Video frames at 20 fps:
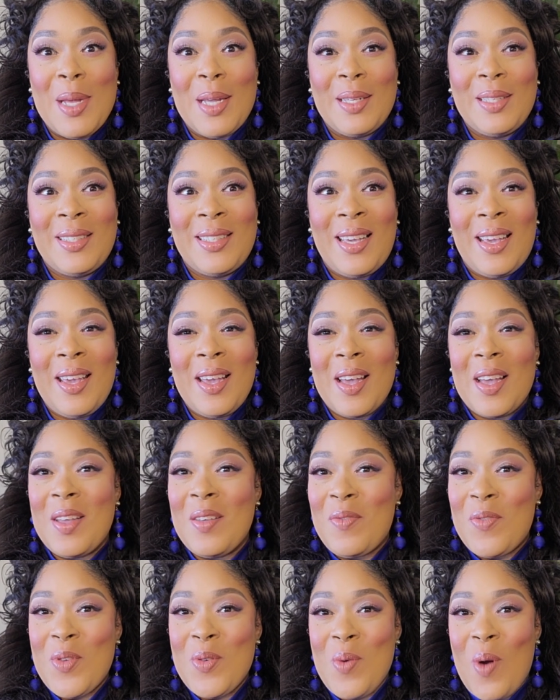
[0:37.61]
Yeah,
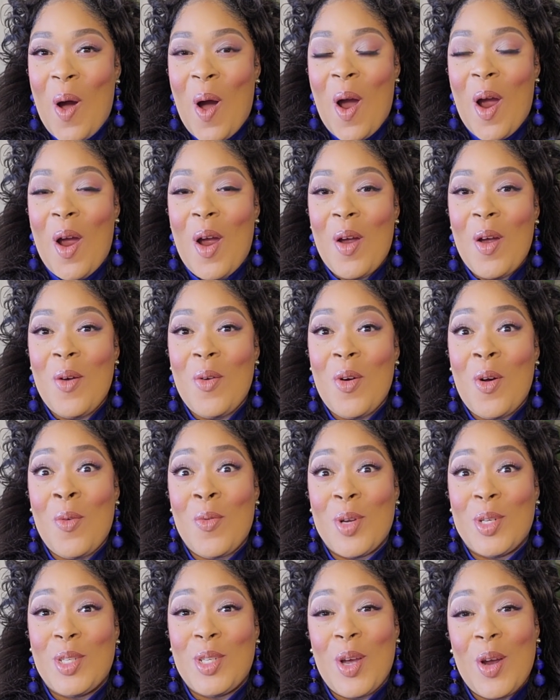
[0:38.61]
if you are a
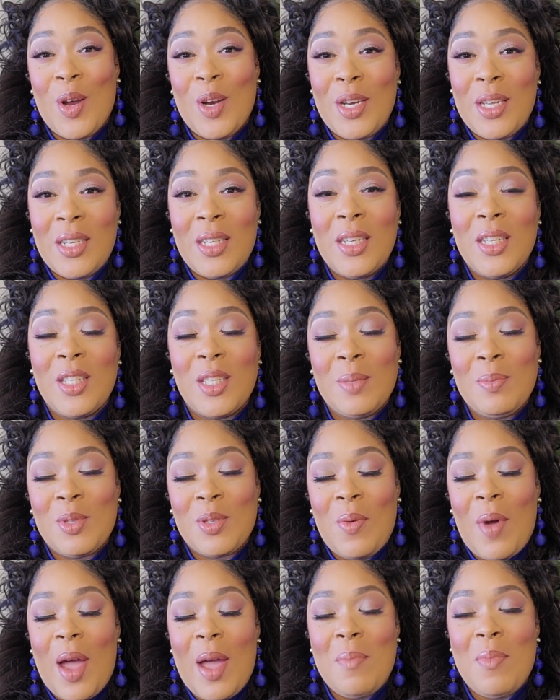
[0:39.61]
returning
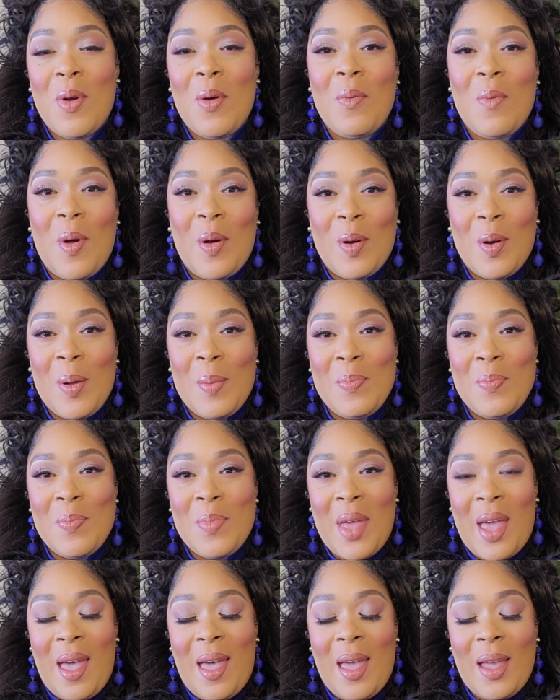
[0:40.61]
subscriber, welcome
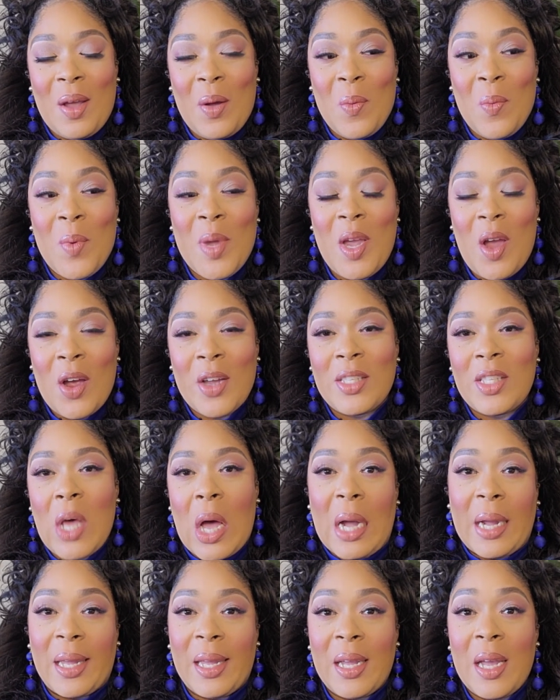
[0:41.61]
back. We are
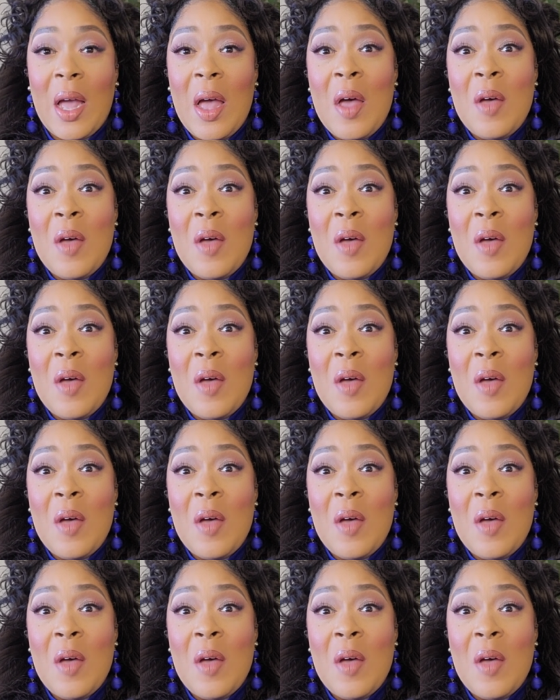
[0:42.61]
talking